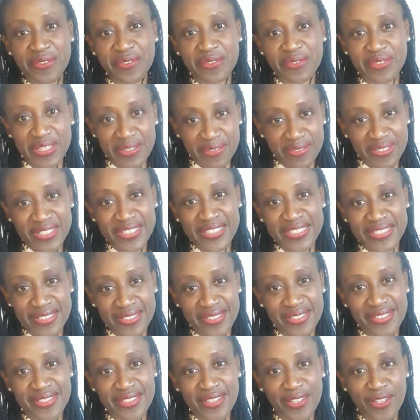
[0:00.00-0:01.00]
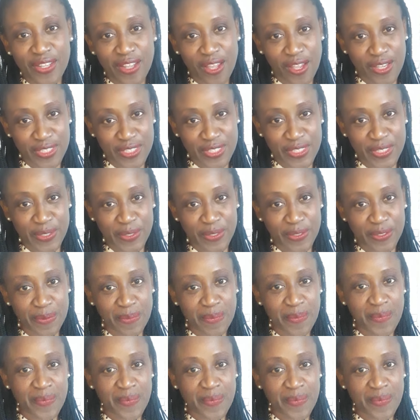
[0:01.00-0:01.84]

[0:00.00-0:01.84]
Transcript: frivolous lawsuit.